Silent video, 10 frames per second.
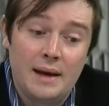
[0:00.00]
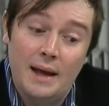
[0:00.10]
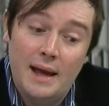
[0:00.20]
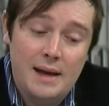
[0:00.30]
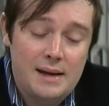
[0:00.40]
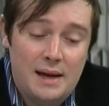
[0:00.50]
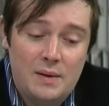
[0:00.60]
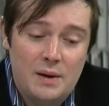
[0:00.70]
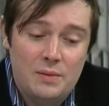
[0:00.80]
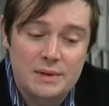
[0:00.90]

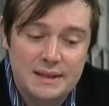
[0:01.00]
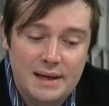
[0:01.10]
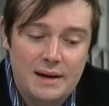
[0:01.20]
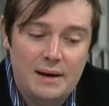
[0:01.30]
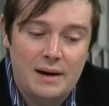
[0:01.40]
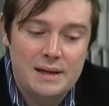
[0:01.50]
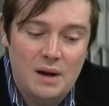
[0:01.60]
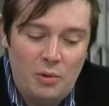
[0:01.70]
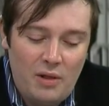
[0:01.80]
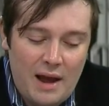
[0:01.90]
It was a
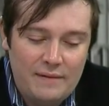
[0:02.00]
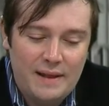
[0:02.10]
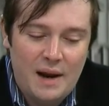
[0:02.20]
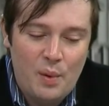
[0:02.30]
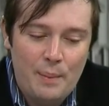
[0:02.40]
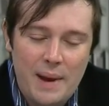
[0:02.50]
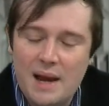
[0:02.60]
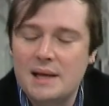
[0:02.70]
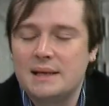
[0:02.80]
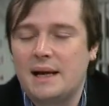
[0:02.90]
double life that I'm
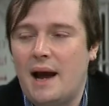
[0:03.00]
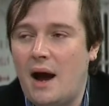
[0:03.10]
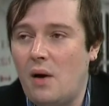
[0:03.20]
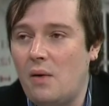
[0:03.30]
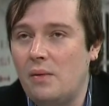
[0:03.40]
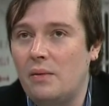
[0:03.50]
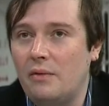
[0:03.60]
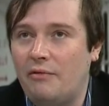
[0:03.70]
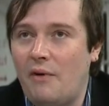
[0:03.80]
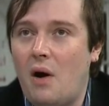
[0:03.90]
amazed how
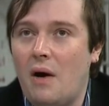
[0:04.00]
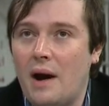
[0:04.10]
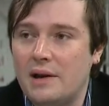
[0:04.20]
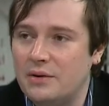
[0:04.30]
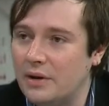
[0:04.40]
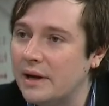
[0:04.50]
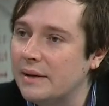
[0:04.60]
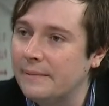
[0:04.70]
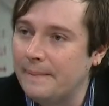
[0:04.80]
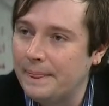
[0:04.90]
far I took it.
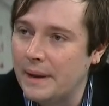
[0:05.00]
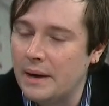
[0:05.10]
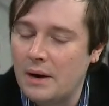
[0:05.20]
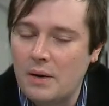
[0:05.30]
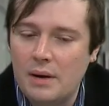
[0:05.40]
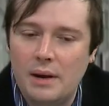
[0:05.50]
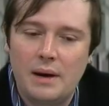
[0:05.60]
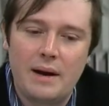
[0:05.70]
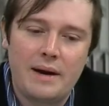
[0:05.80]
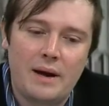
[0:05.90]
You know,
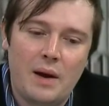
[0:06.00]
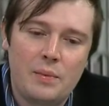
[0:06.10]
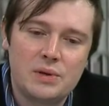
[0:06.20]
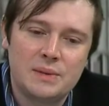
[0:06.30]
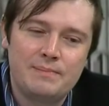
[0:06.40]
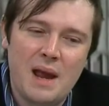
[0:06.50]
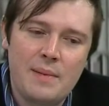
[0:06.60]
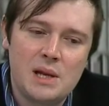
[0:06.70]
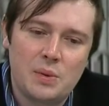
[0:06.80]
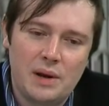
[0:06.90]
I was
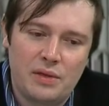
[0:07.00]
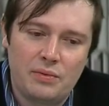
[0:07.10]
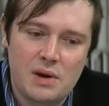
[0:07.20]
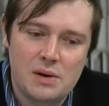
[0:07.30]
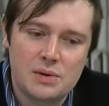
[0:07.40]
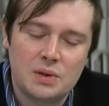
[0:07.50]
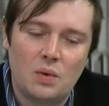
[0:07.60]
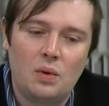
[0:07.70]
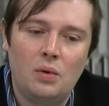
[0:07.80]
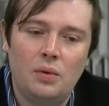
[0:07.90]
maybe 23 years
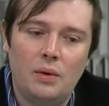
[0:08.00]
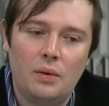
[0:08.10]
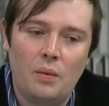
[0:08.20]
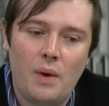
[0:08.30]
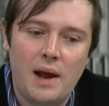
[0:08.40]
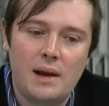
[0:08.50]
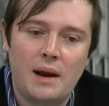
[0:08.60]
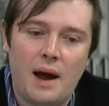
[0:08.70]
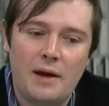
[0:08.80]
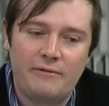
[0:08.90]
old when
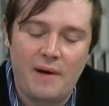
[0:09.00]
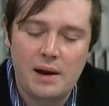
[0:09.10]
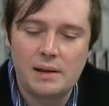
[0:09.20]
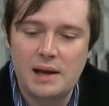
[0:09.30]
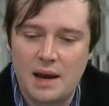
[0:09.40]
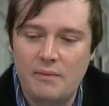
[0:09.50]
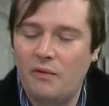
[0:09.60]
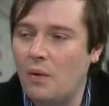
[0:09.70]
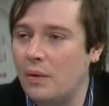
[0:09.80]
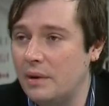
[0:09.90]
I finally came
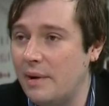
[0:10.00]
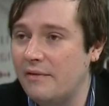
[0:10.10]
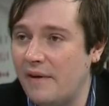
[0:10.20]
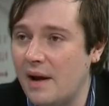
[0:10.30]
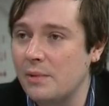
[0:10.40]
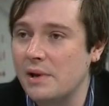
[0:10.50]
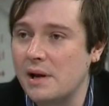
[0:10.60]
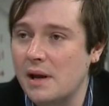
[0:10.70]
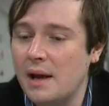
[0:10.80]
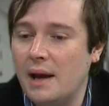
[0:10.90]
forward to my
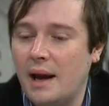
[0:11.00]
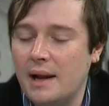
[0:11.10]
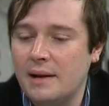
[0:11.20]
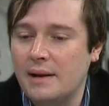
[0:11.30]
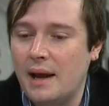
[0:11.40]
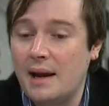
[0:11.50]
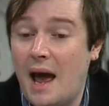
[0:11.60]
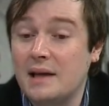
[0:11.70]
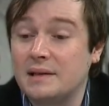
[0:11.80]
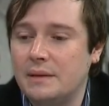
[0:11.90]
family and
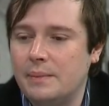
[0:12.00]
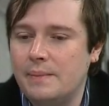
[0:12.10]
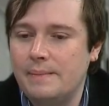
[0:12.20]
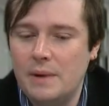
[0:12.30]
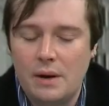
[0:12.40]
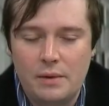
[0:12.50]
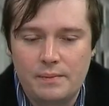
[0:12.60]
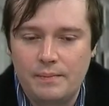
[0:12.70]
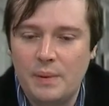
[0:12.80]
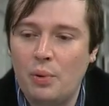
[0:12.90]
asked to, you know,
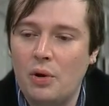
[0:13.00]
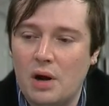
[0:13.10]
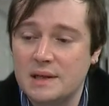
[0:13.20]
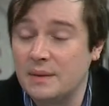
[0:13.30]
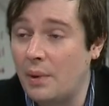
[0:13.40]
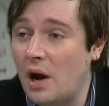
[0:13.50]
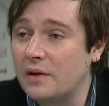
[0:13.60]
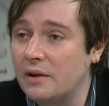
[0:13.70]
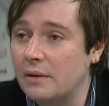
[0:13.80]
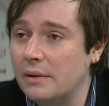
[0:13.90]
be put on
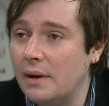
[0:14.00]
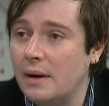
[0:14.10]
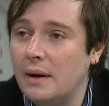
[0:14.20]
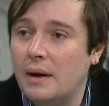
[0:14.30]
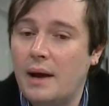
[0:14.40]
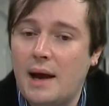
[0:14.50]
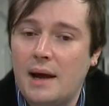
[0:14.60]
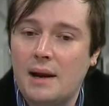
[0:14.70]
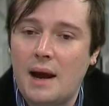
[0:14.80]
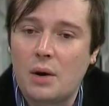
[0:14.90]
Suboxone.
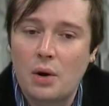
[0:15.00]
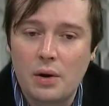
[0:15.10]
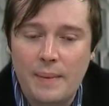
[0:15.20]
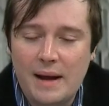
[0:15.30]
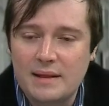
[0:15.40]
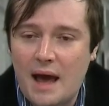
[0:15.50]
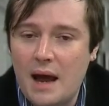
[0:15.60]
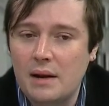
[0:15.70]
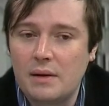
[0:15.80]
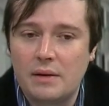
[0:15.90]
And I'd heard about
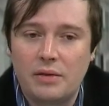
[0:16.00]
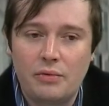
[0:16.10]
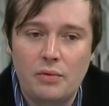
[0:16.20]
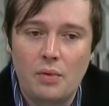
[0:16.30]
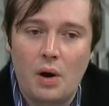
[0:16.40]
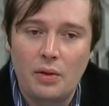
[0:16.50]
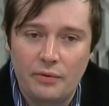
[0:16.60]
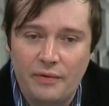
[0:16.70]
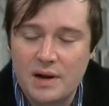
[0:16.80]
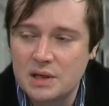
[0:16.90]
that through other
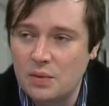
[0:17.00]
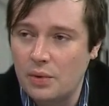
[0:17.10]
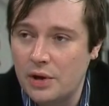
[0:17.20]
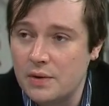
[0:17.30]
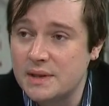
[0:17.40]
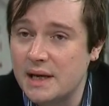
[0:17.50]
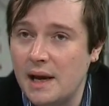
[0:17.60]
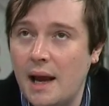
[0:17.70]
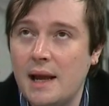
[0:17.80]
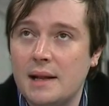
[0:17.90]
friends who were
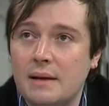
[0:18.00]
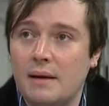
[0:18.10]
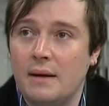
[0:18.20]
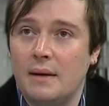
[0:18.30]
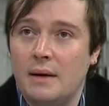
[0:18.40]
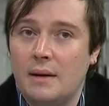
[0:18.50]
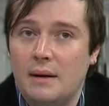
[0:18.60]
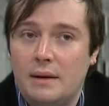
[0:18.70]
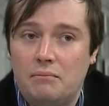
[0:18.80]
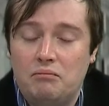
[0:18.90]
using, and
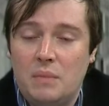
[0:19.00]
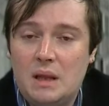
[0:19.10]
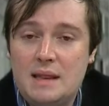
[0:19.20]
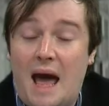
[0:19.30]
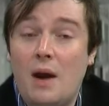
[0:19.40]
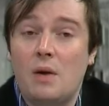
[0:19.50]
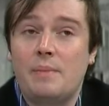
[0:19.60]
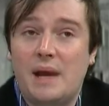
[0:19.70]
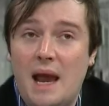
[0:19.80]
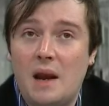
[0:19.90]
that
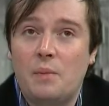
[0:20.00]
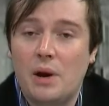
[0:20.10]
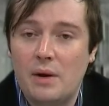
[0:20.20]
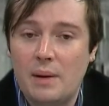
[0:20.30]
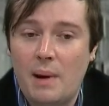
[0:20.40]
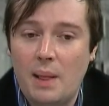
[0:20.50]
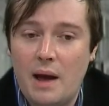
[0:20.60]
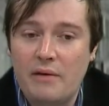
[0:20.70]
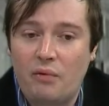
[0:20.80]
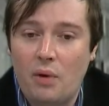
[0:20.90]
began a period in my life where